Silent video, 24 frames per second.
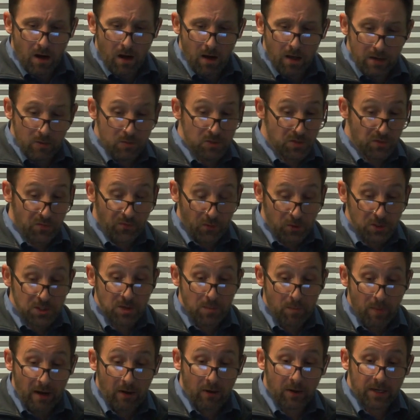it was the first
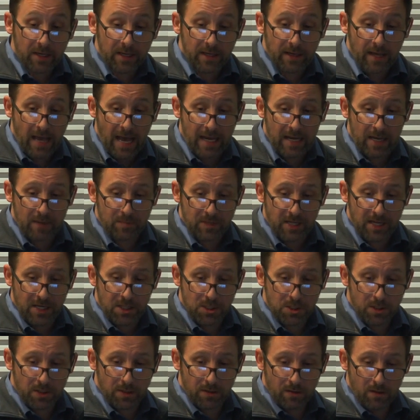American
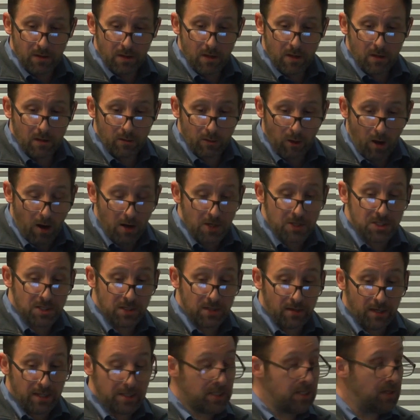adaptation, lost
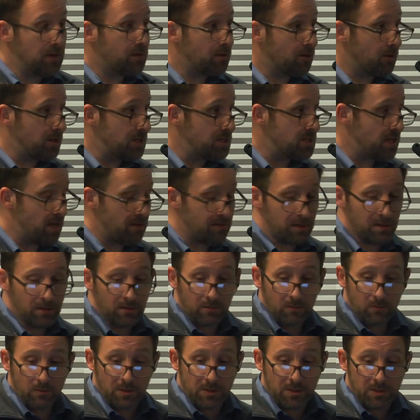in 1937
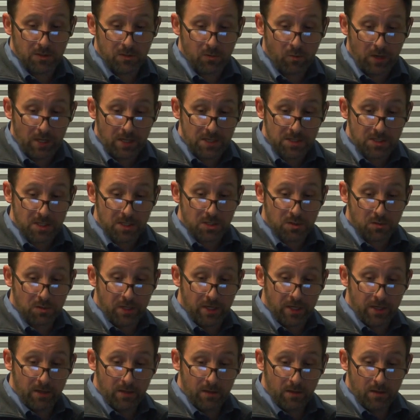with the 20th
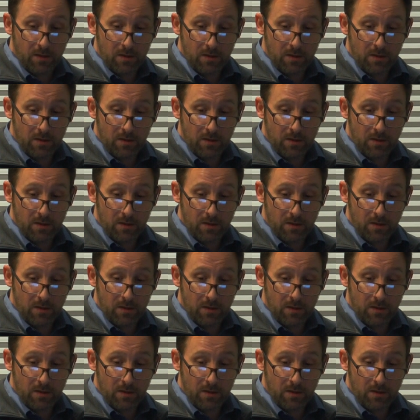Century